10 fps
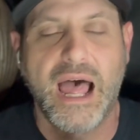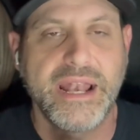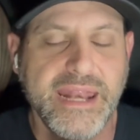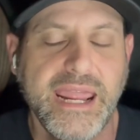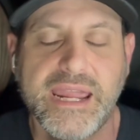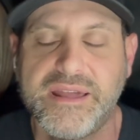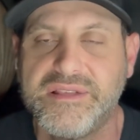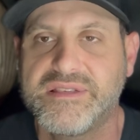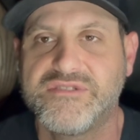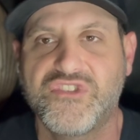
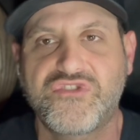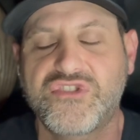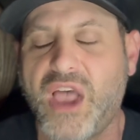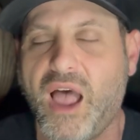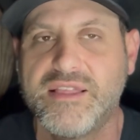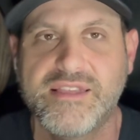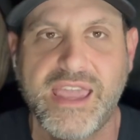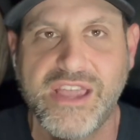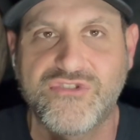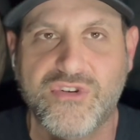knees, just tons of
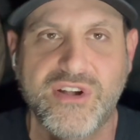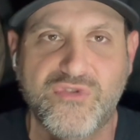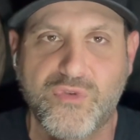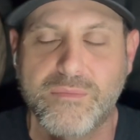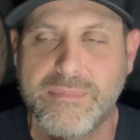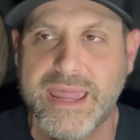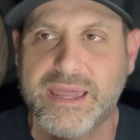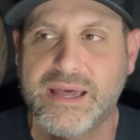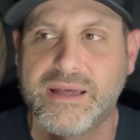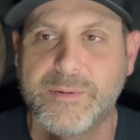injuries for Minkah.